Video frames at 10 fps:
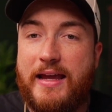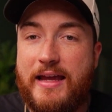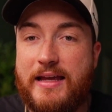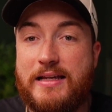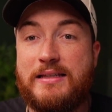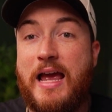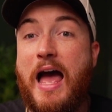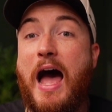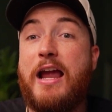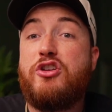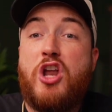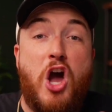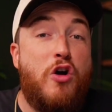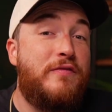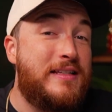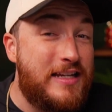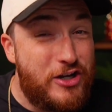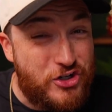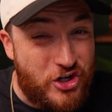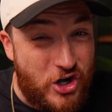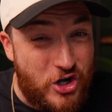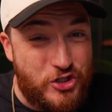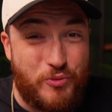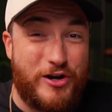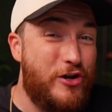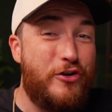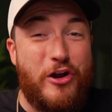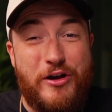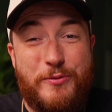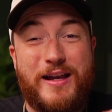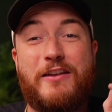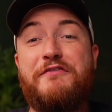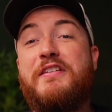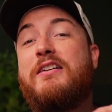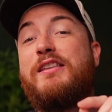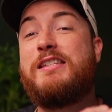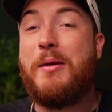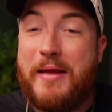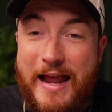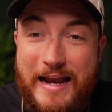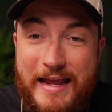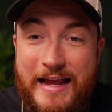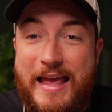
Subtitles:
is, I know visiting a church where you don't know anyone can feel intimidating,